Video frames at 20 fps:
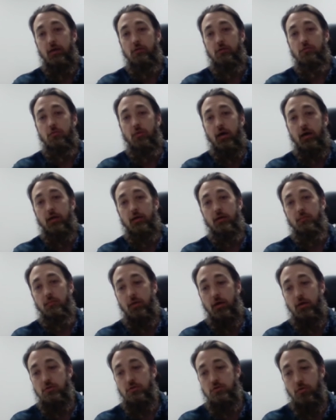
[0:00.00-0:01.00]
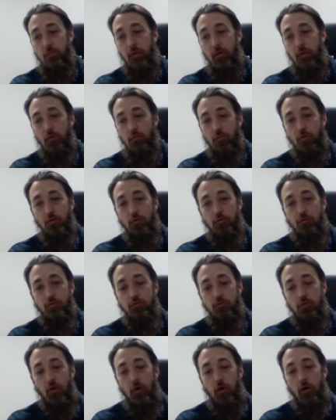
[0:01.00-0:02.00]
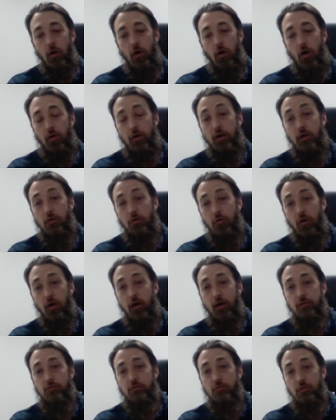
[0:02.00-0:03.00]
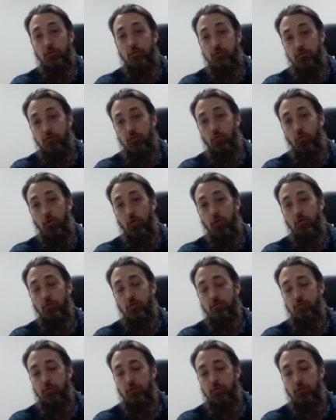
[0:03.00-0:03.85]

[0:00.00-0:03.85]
I try to make sure my roots are in Christ, which is the Word.